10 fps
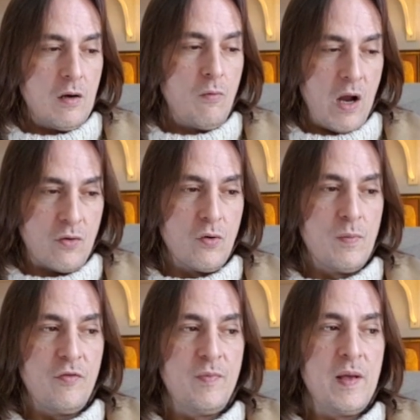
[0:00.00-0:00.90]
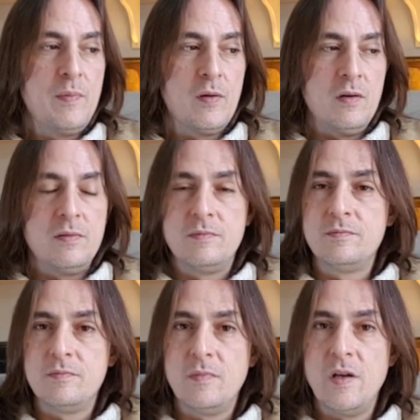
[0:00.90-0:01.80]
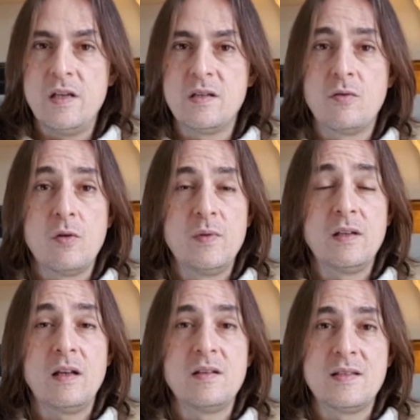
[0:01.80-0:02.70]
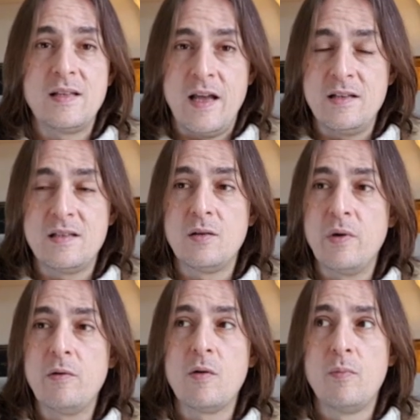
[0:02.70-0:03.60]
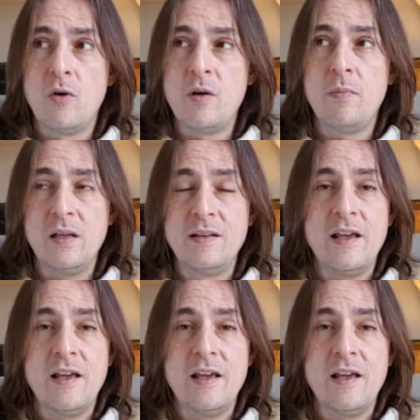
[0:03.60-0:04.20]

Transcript: One group of people is a group that understands that we were born butt